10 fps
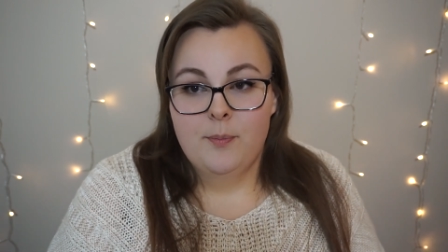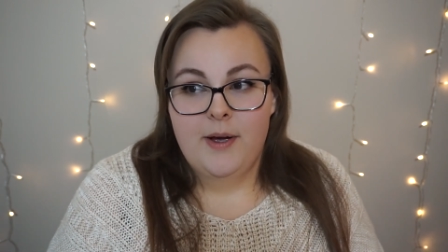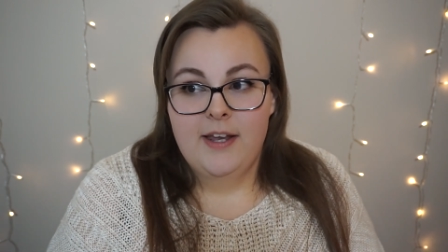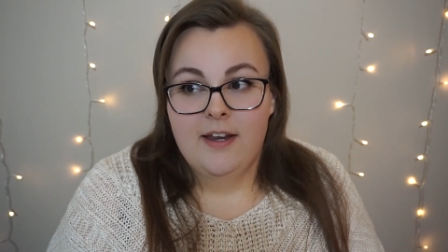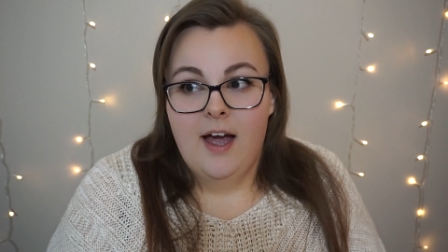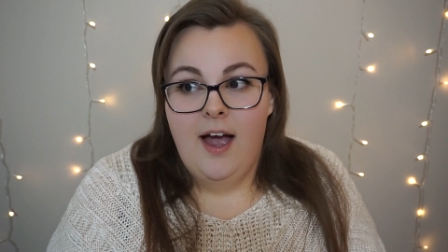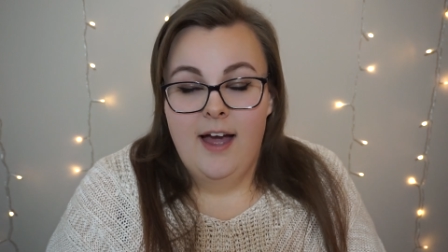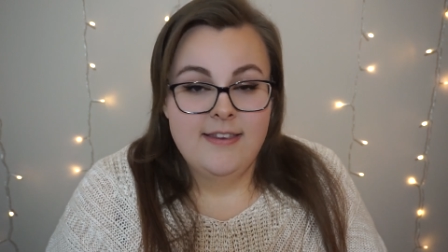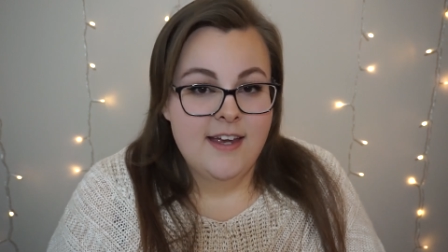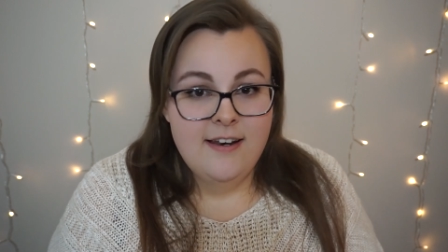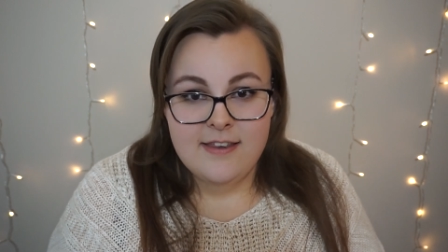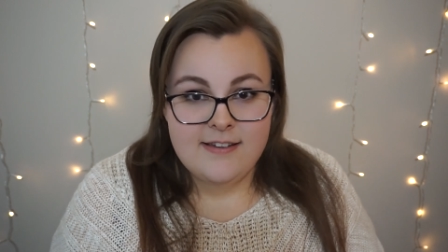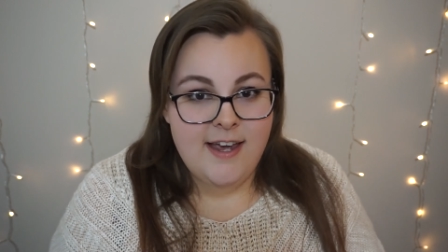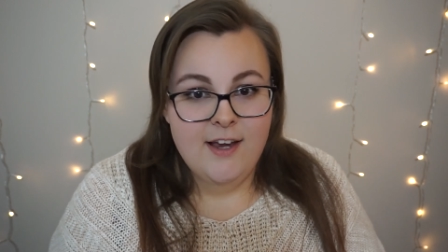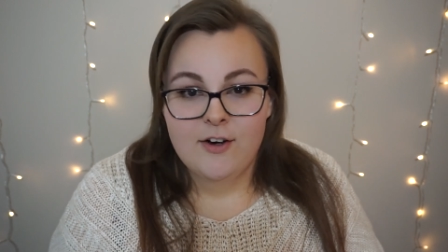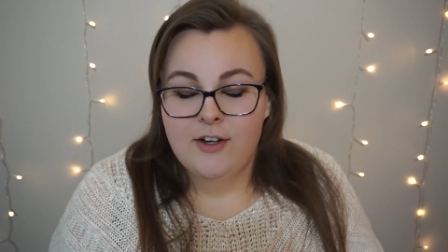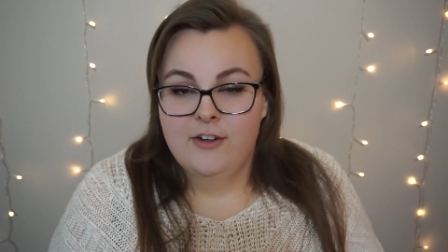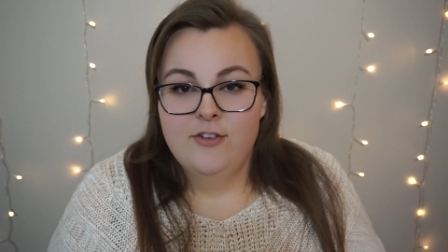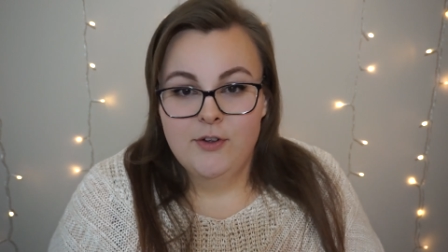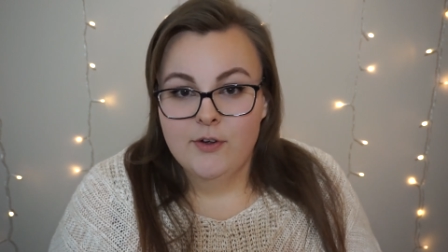but at the end of the day, you're
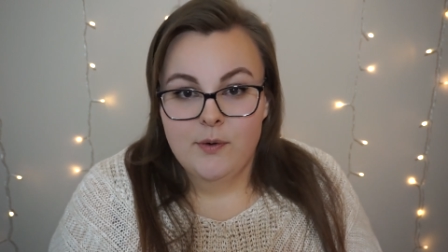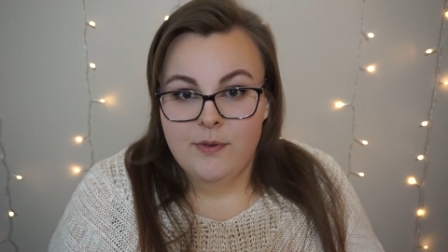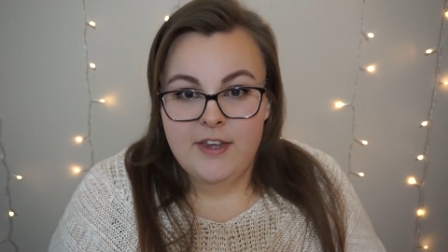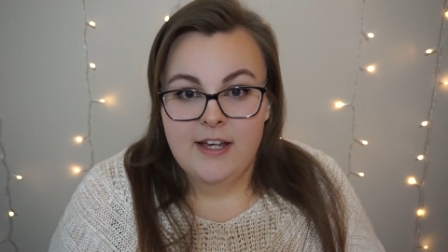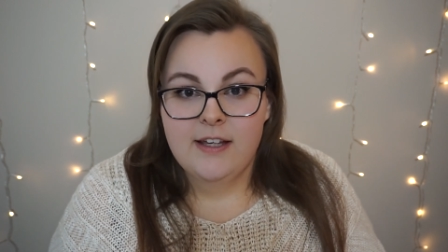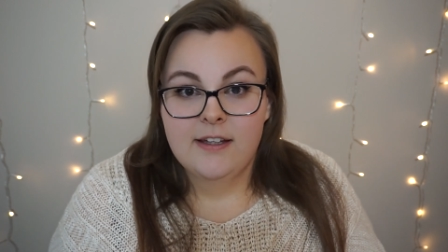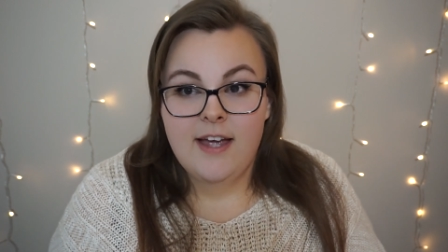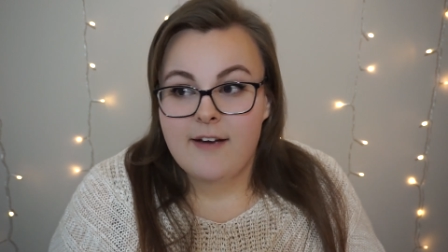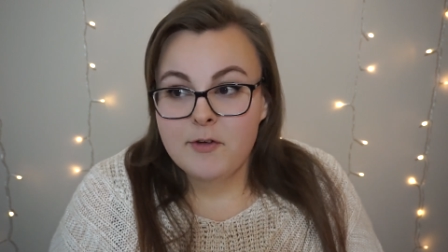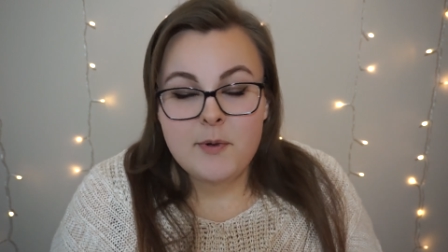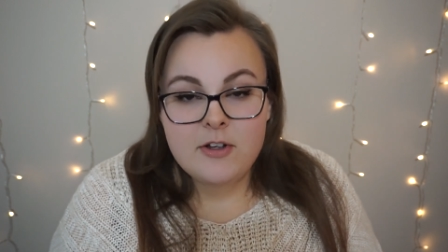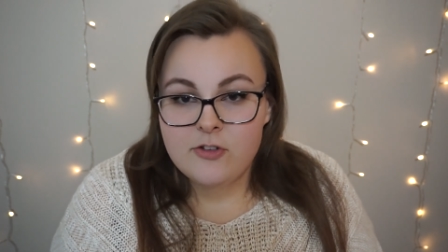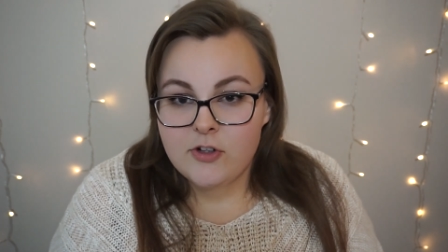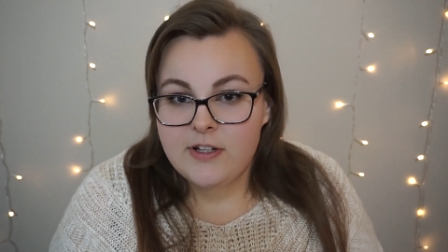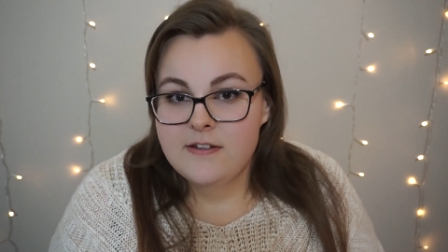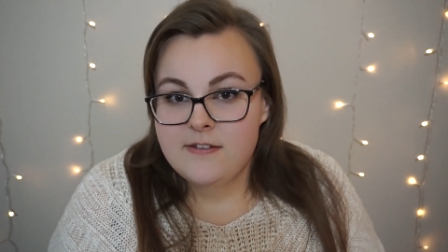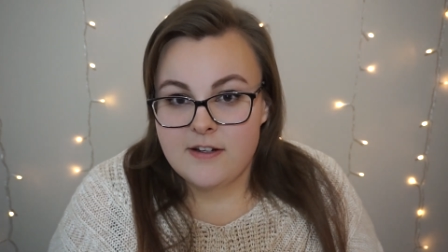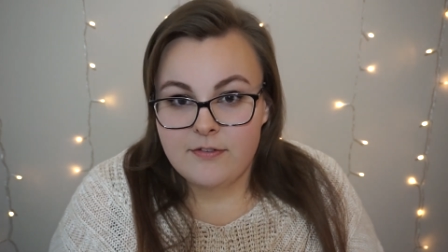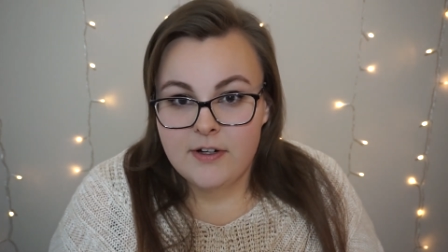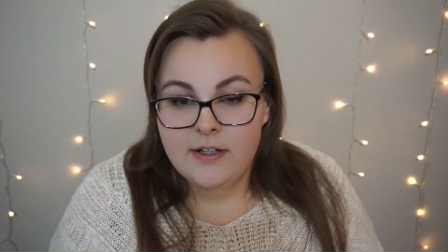gonna do your own thing. Everybody's journey is
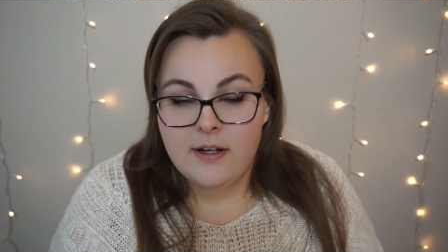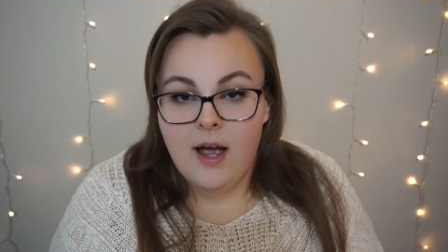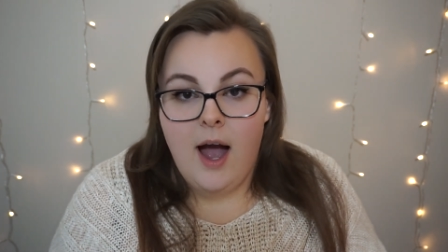different.